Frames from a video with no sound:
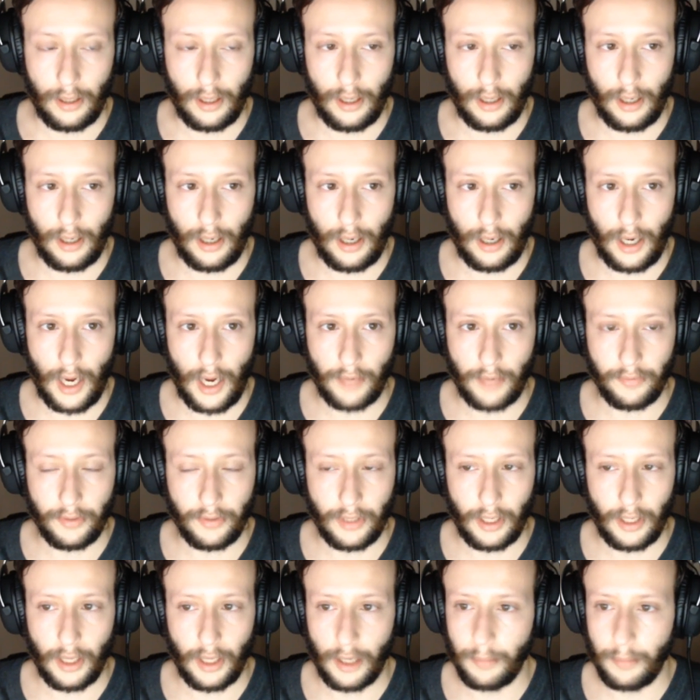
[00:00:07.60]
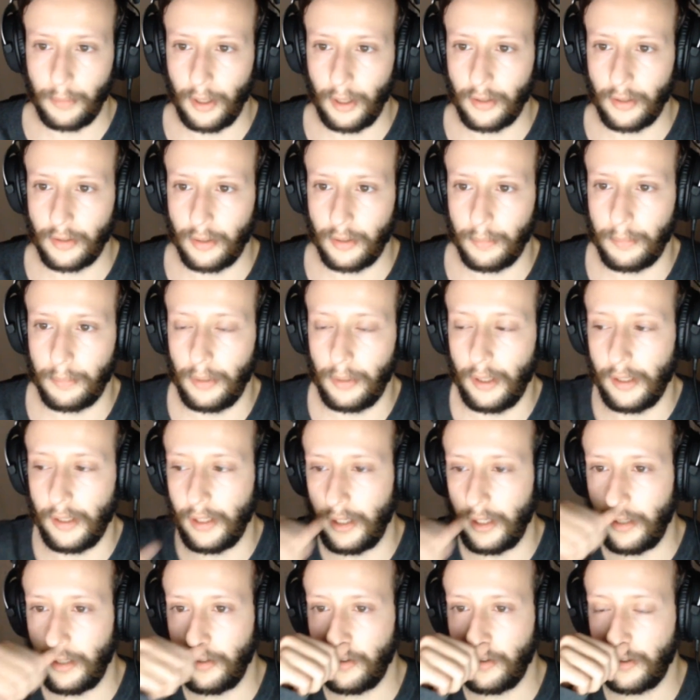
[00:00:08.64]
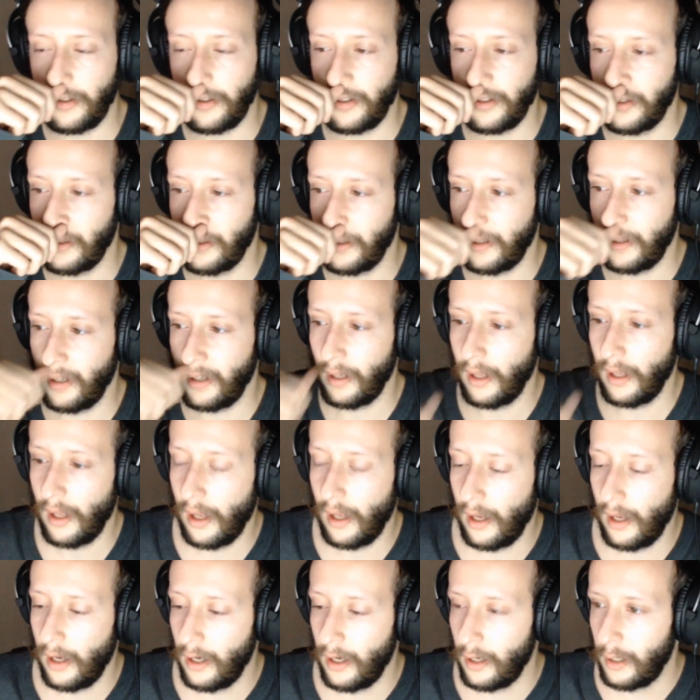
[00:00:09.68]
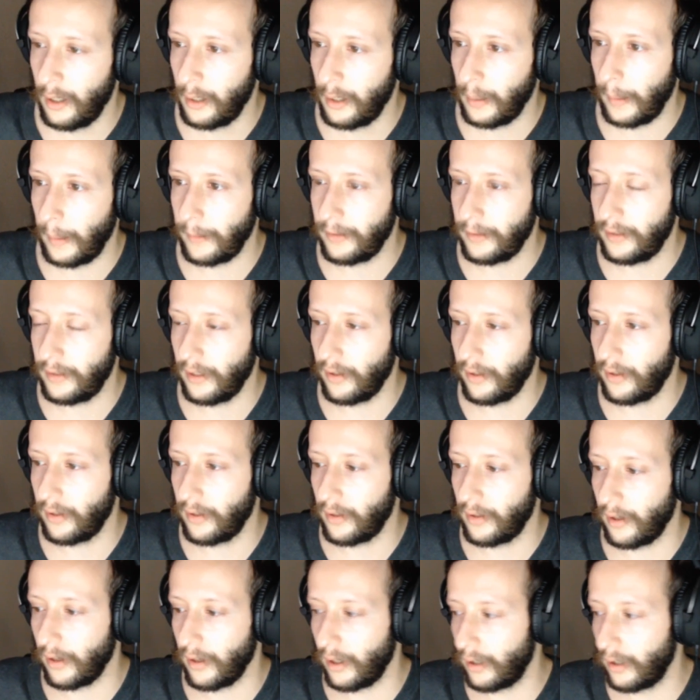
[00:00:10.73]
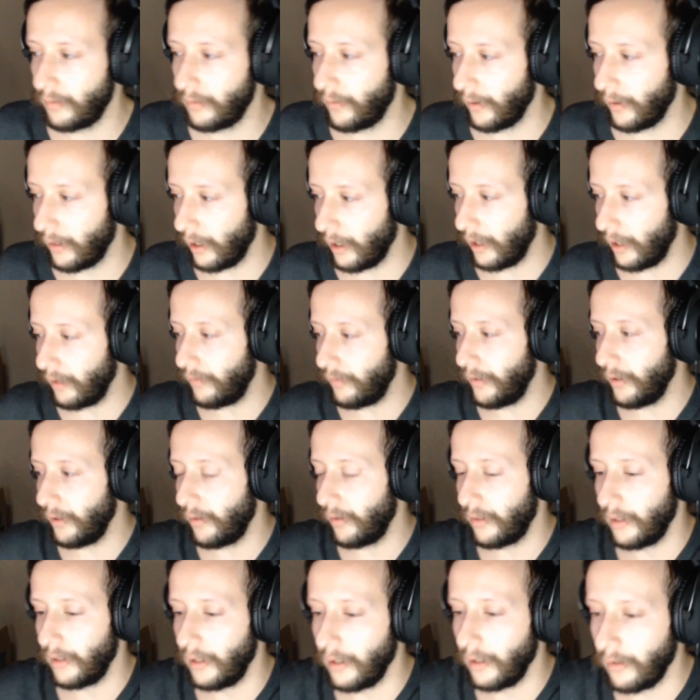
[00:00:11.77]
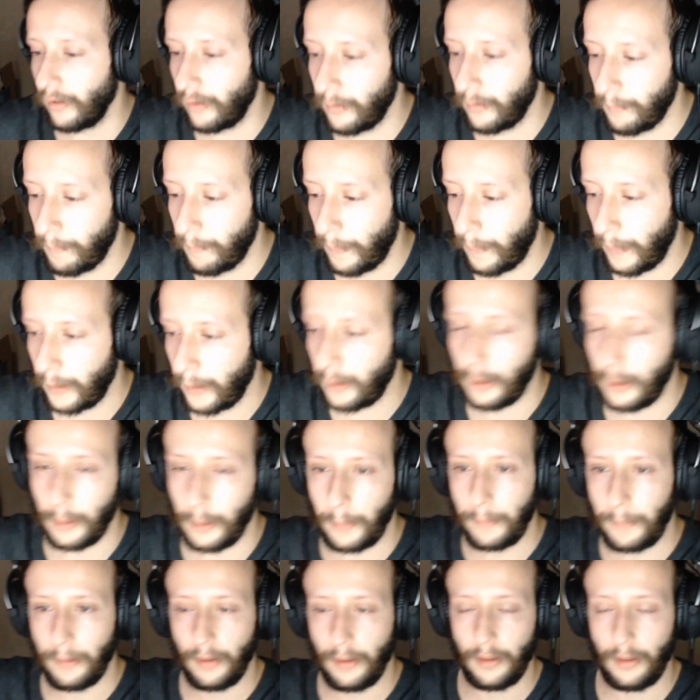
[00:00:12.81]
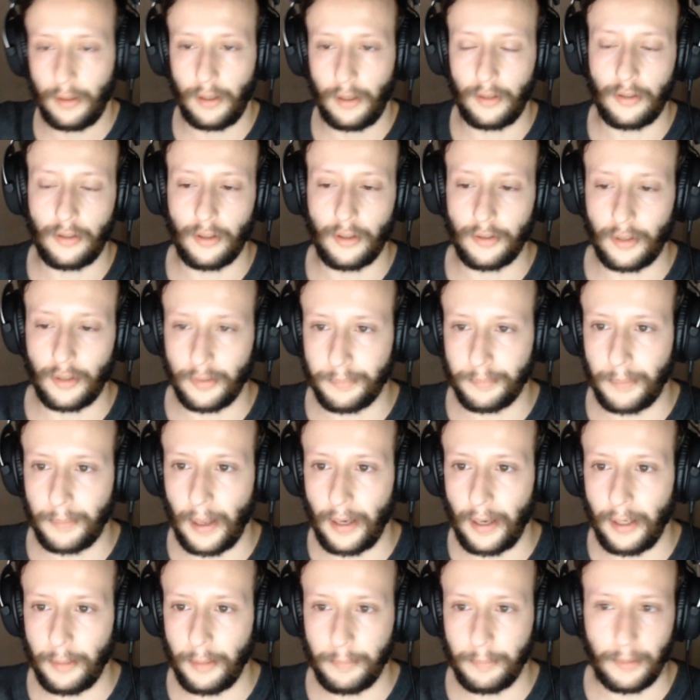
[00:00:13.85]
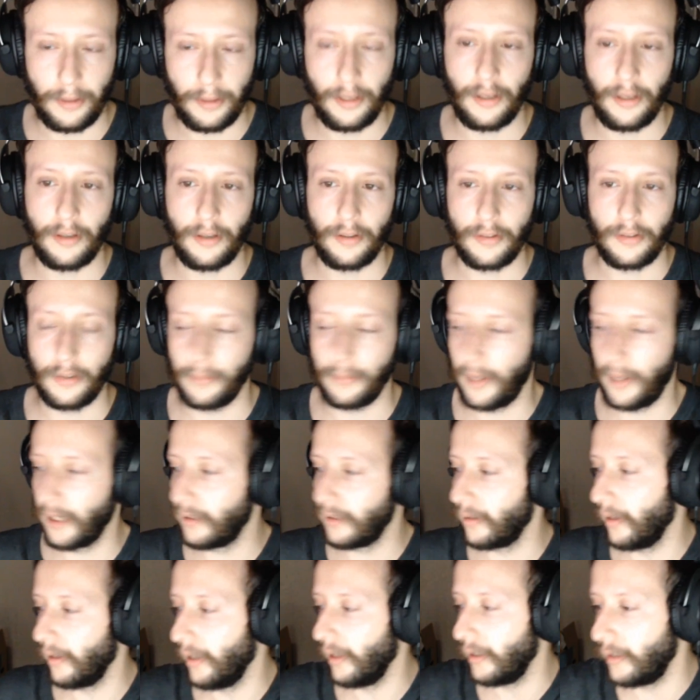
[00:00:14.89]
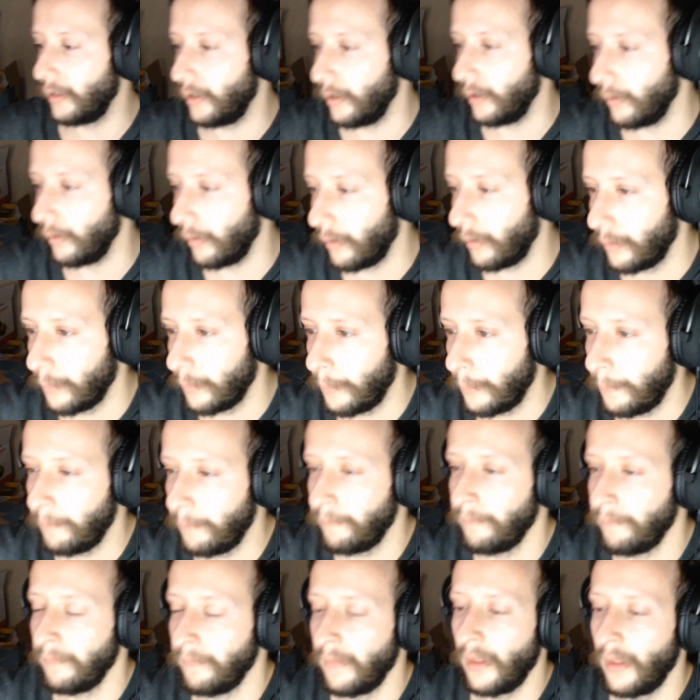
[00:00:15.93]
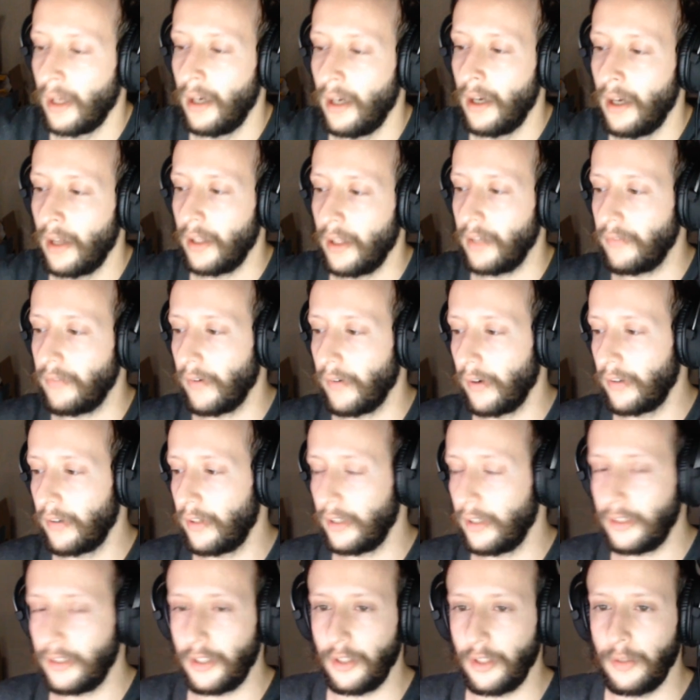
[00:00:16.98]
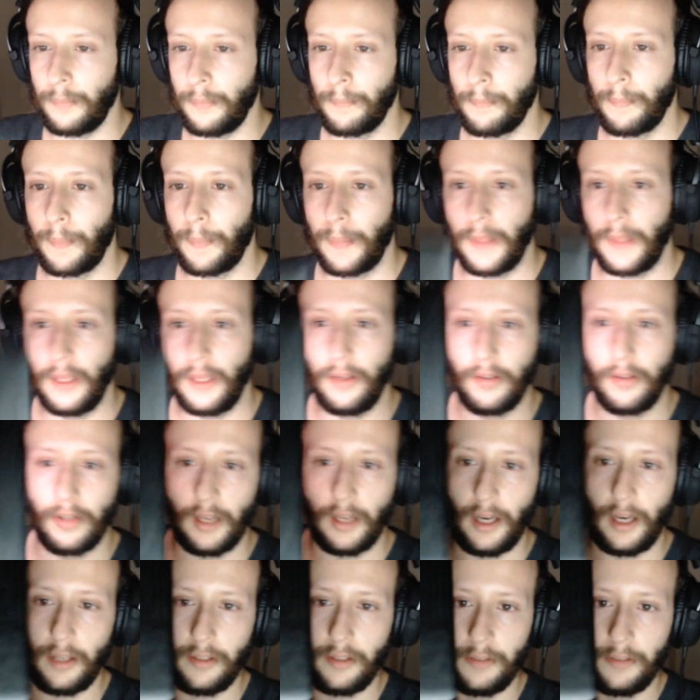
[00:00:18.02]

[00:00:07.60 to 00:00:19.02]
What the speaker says: have to say that I'm less than pleased. Let's just start off with a few things. It starts off petty, but then there are some actual issues. The first issue is that